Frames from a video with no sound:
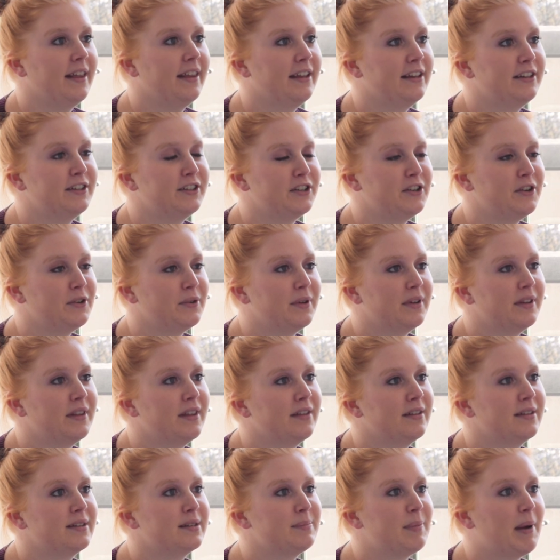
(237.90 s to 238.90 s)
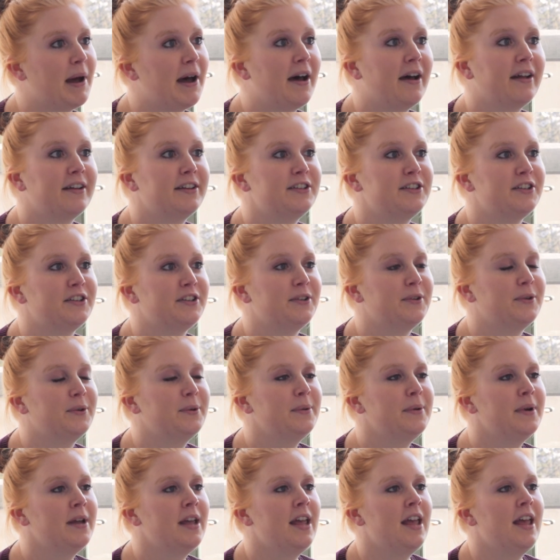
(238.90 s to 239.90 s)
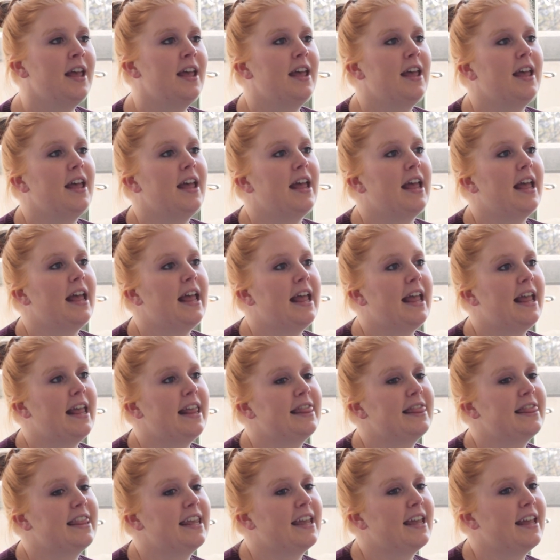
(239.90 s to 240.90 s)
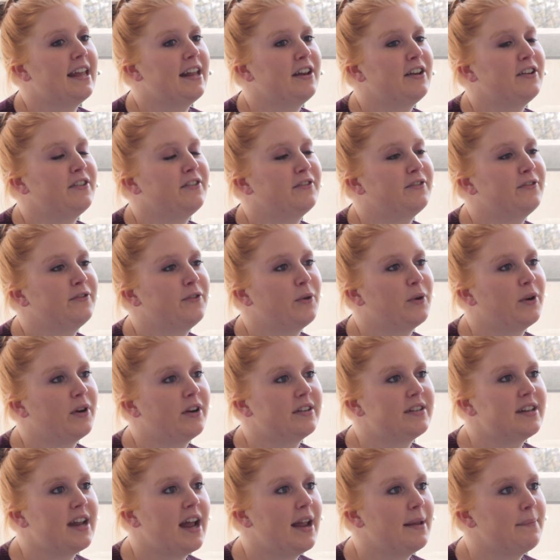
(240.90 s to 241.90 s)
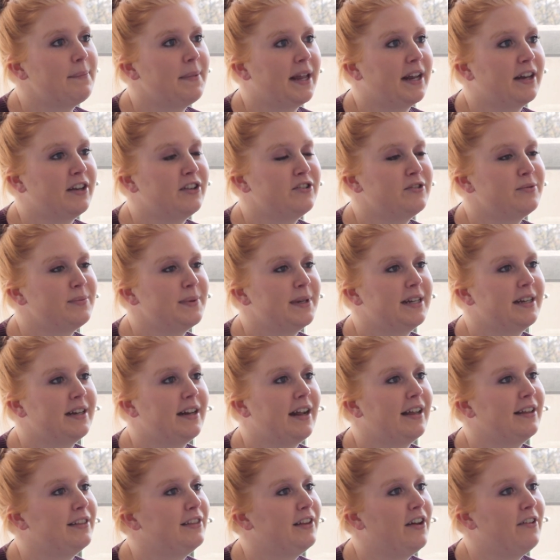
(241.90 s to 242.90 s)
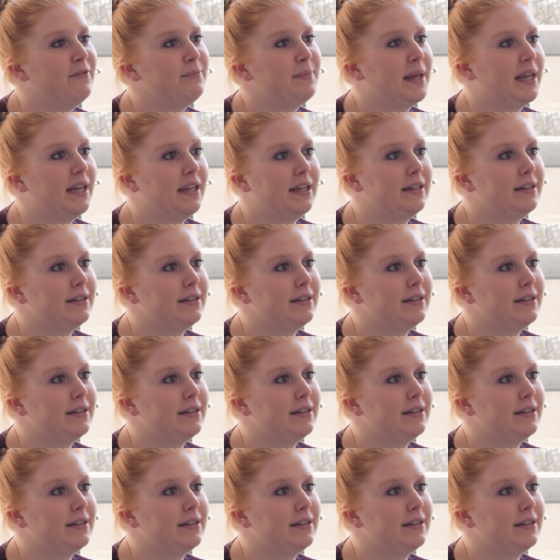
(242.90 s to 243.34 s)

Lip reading: like to go to the spa too. And then for time management, I love making